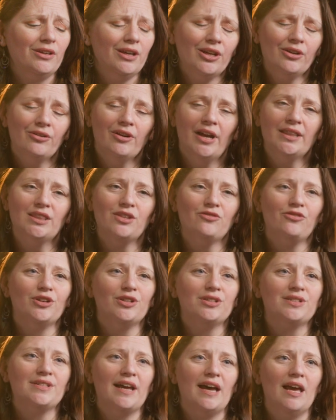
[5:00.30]
get it right the
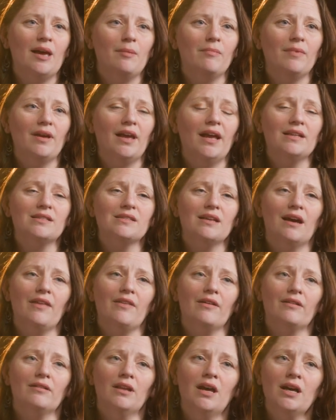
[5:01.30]
first time, it's
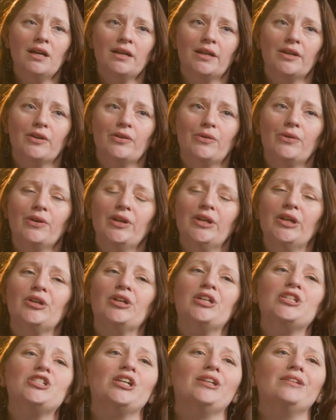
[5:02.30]
either luck or
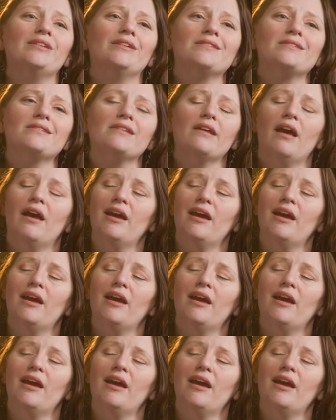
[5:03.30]
you're a genius,